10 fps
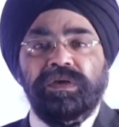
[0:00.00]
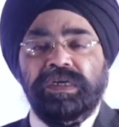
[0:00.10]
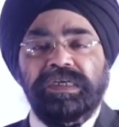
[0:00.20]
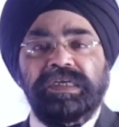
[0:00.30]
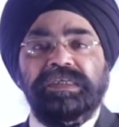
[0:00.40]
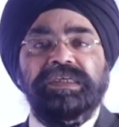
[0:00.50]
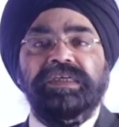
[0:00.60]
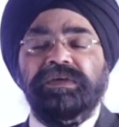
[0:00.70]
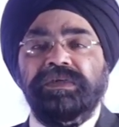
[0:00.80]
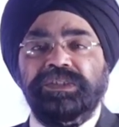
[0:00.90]

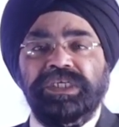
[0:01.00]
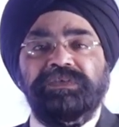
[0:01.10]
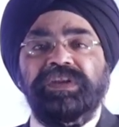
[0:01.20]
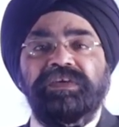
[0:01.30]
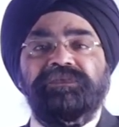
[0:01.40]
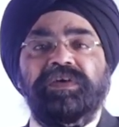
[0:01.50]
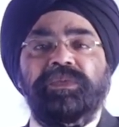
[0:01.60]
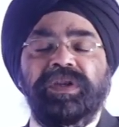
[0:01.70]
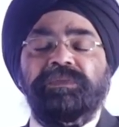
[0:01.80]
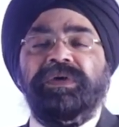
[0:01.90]
conducted January,
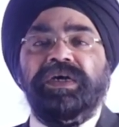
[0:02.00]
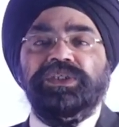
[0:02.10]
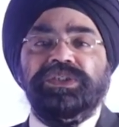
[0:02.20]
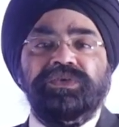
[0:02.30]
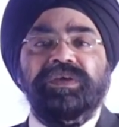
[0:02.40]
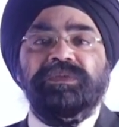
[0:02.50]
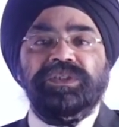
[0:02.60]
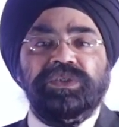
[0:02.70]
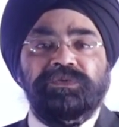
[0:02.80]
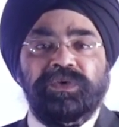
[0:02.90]
February, March, 3
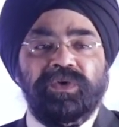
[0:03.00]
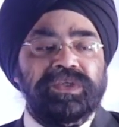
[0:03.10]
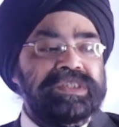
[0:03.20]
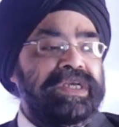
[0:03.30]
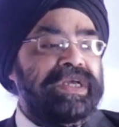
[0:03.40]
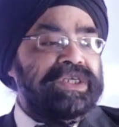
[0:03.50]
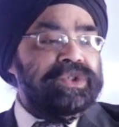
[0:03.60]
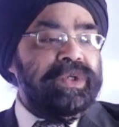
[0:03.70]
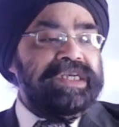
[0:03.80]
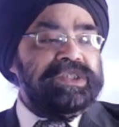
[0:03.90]
months of draws.
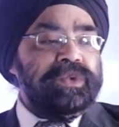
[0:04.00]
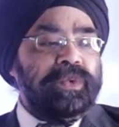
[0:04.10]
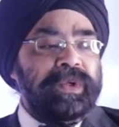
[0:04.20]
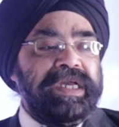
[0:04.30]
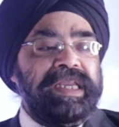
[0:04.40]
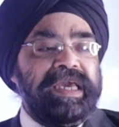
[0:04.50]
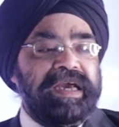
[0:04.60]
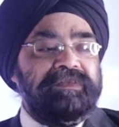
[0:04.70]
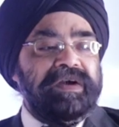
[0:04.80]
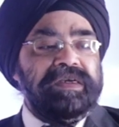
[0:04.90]
So let us quickly
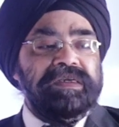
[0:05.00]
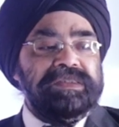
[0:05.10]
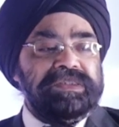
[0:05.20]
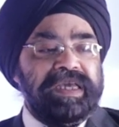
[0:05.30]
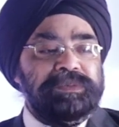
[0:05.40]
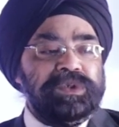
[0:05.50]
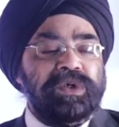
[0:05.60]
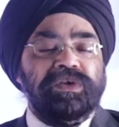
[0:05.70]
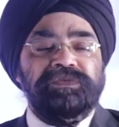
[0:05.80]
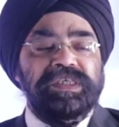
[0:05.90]
have a
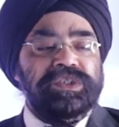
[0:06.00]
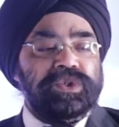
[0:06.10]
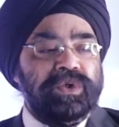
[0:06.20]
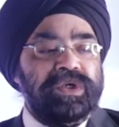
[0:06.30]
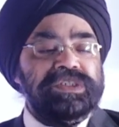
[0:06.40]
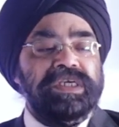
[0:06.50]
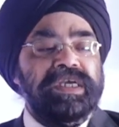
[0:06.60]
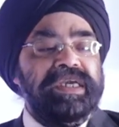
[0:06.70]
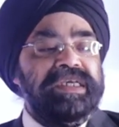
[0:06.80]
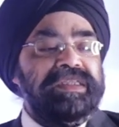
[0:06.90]
snapshot of these draws.
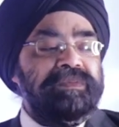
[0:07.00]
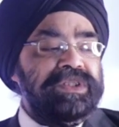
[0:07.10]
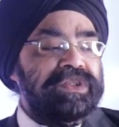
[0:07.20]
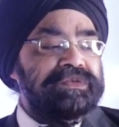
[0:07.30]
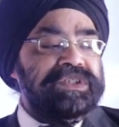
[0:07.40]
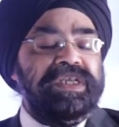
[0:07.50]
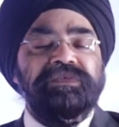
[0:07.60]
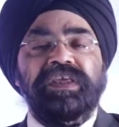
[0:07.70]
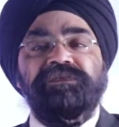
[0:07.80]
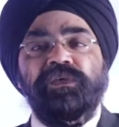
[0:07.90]
In the month of
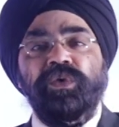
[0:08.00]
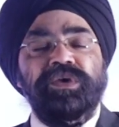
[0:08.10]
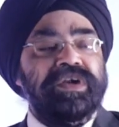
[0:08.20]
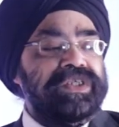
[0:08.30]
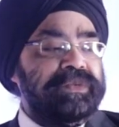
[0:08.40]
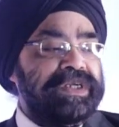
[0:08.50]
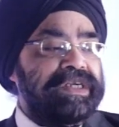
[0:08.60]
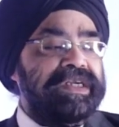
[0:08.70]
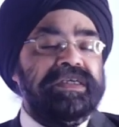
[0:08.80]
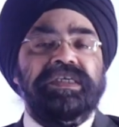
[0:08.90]
January, 4 draws were
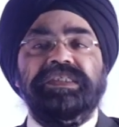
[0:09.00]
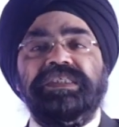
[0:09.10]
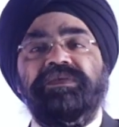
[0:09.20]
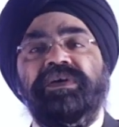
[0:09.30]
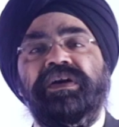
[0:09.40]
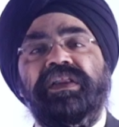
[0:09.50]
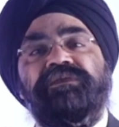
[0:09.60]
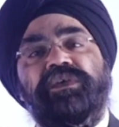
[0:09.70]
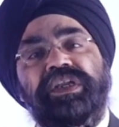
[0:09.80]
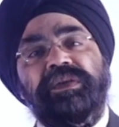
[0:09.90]
conducted,
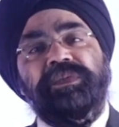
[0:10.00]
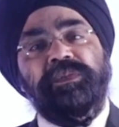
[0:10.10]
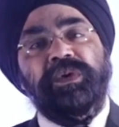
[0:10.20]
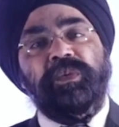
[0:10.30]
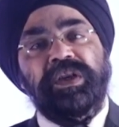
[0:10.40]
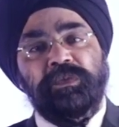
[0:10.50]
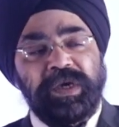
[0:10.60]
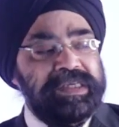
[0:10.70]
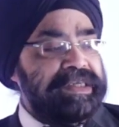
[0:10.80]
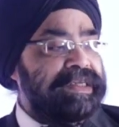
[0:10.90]
714 people were
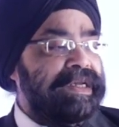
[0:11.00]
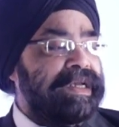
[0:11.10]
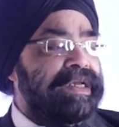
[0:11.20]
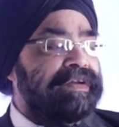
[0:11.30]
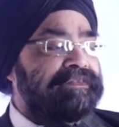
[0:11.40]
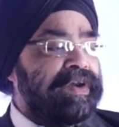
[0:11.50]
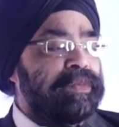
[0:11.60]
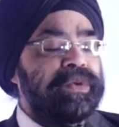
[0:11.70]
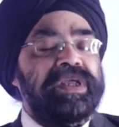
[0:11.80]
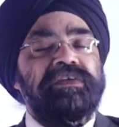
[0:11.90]
invited.
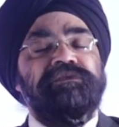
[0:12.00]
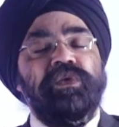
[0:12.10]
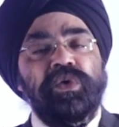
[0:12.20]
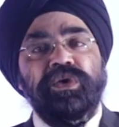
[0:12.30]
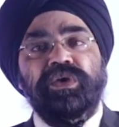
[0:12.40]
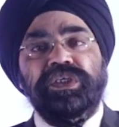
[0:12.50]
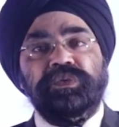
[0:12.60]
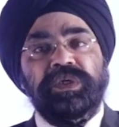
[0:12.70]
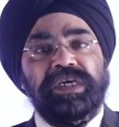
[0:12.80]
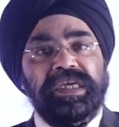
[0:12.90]
February, 4
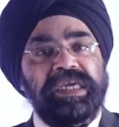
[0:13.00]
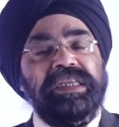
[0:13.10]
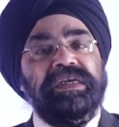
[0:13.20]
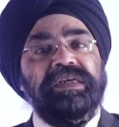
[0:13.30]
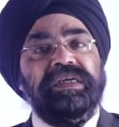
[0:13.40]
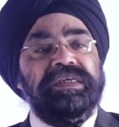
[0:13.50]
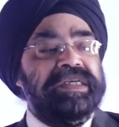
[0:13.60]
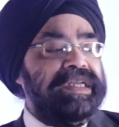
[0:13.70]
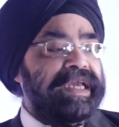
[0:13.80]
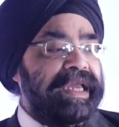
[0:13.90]
draws were again
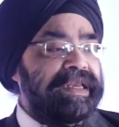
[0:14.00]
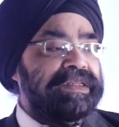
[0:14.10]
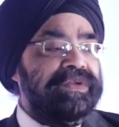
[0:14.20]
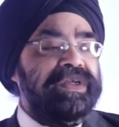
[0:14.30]
conducted, and